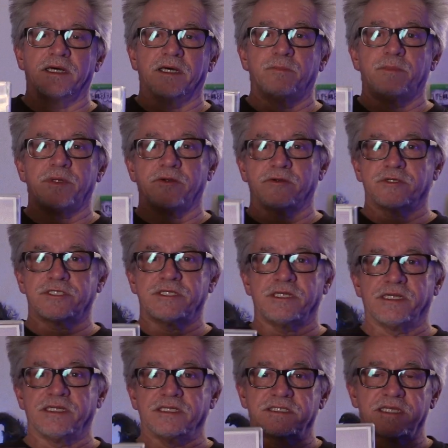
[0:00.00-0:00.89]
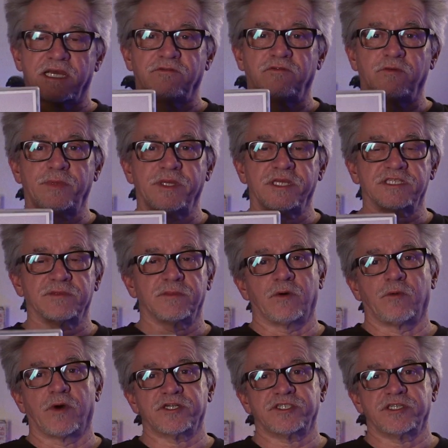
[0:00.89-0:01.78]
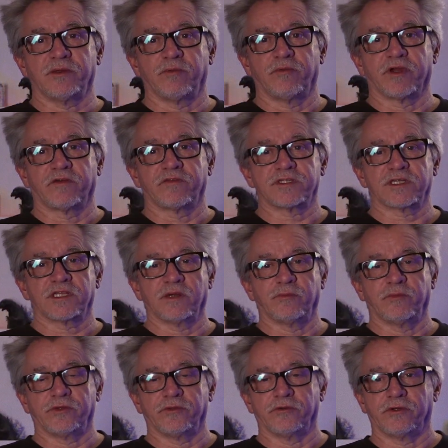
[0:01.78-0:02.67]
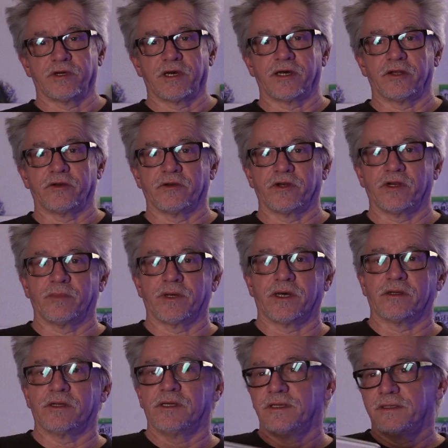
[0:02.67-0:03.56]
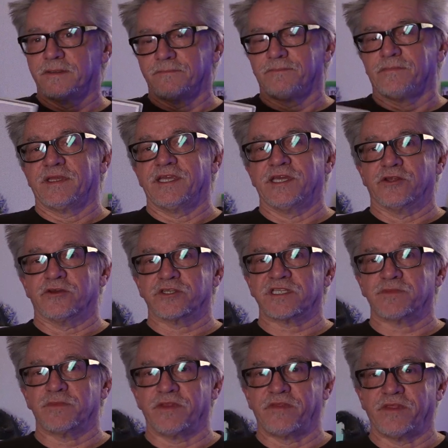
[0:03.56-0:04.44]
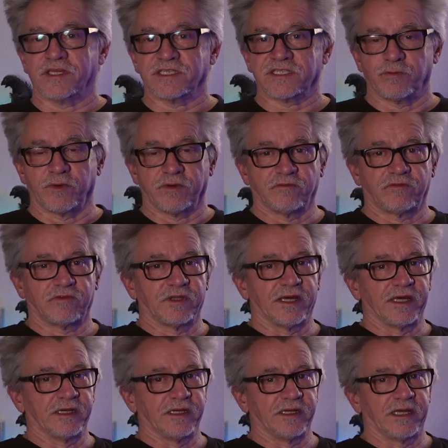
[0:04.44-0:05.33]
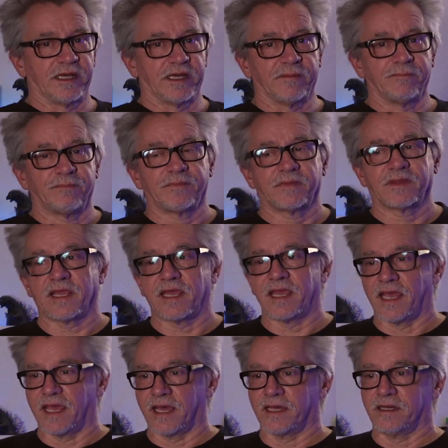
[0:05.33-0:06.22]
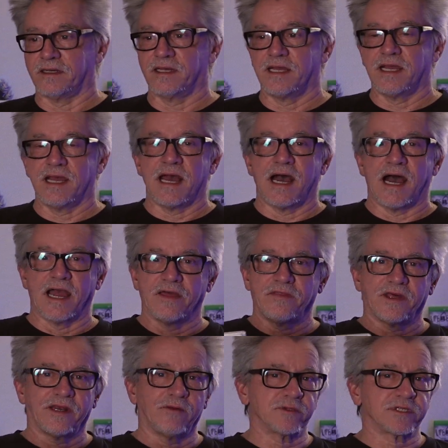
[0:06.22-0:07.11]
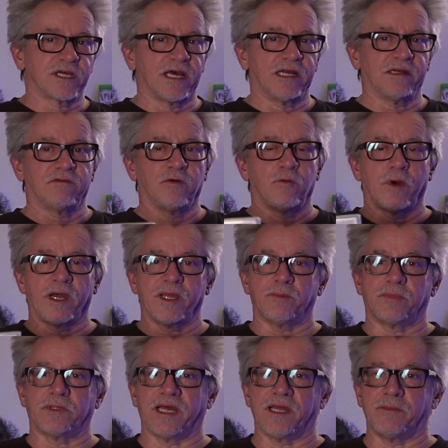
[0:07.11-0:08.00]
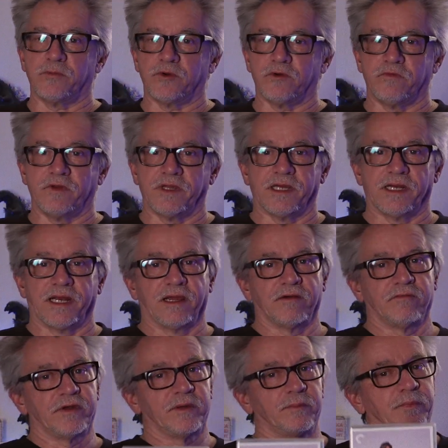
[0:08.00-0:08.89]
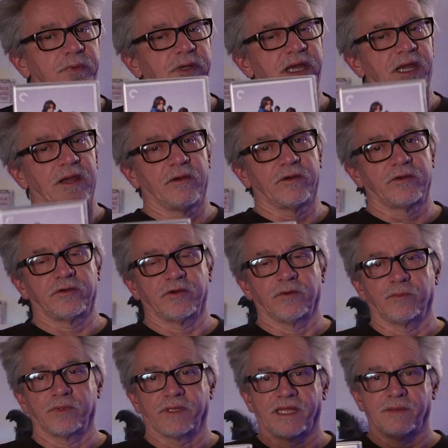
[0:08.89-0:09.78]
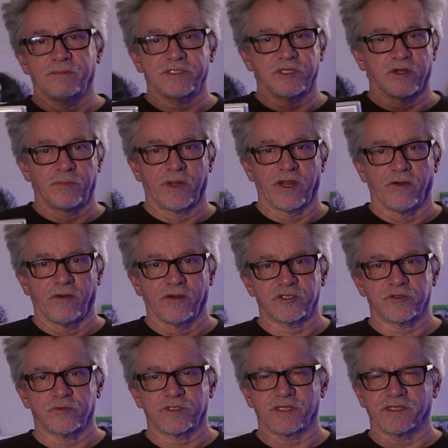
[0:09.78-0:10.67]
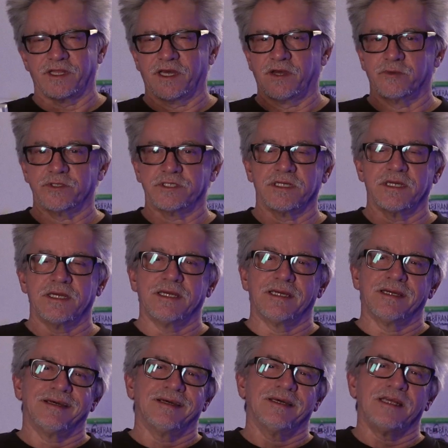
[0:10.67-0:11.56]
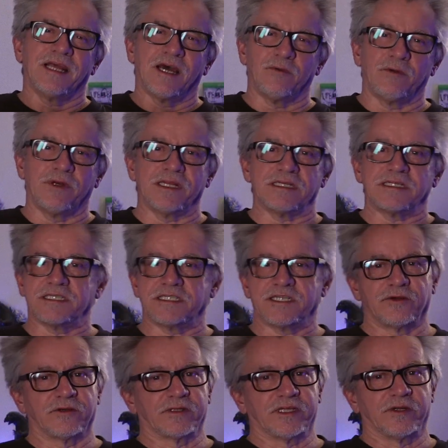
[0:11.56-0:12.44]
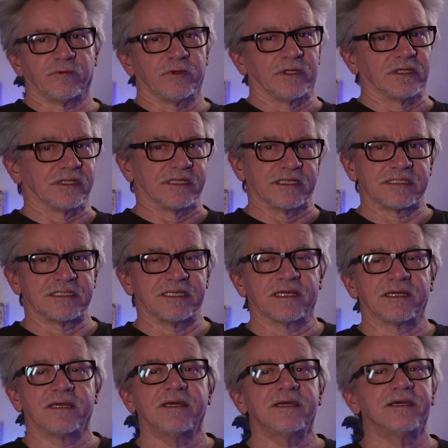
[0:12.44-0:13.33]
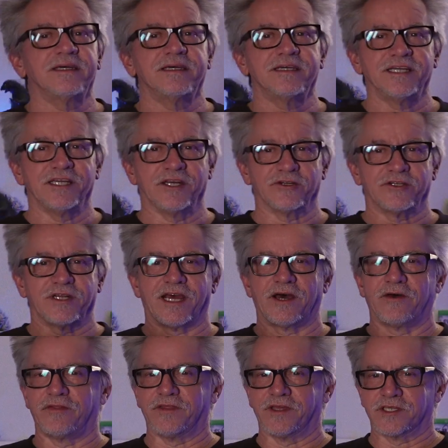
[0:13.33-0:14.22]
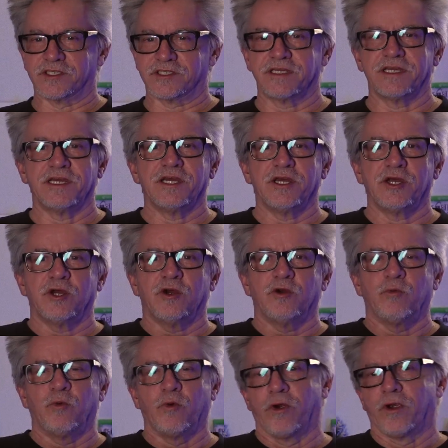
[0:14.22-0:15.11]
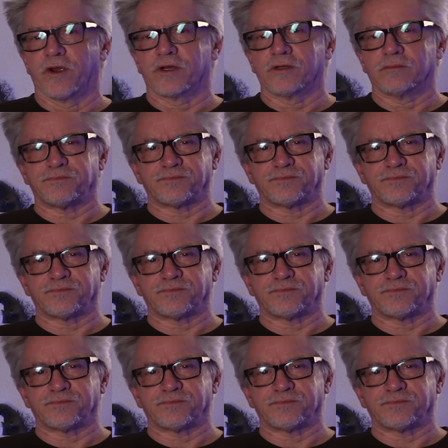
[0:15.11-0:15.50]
piercing, insightful piece about watching The Breakfast Club with her daughter, and about, you know, some of the things that wouldn't fly today. And I thought it was kind of a white plight movie, and every character blames their parents, which I thought was not necessarily realistic, you know, to how things worked.